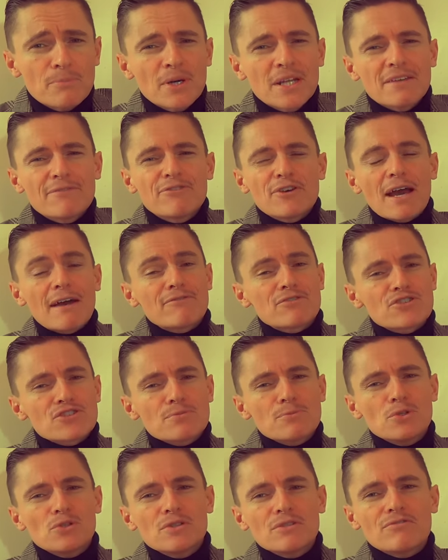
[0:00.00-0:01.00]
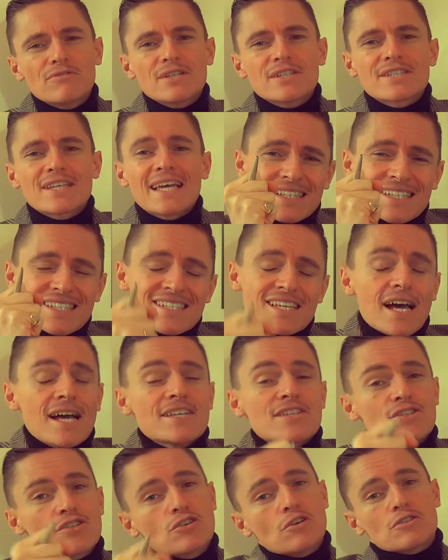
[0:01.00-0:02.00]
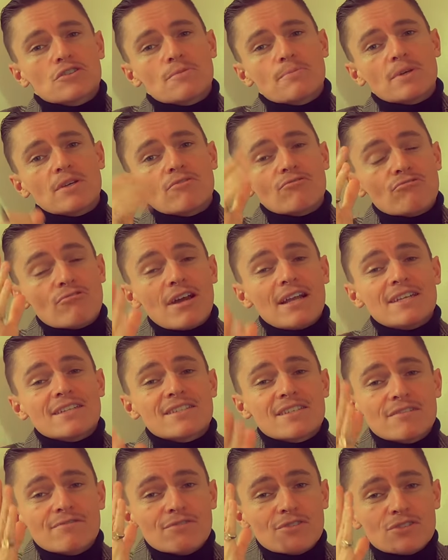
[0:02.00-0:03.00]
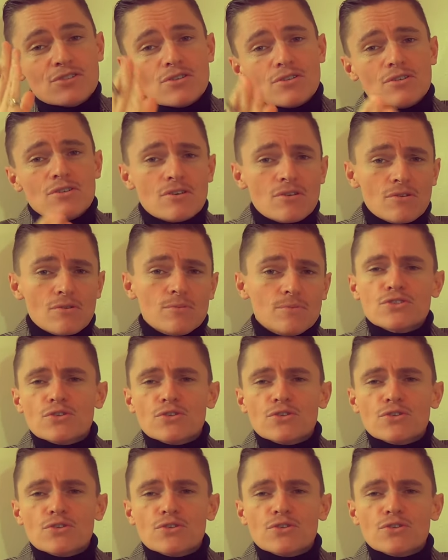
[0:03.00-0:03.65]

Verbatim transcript: but if you have a smaller wrist, the size has got to be relative to you.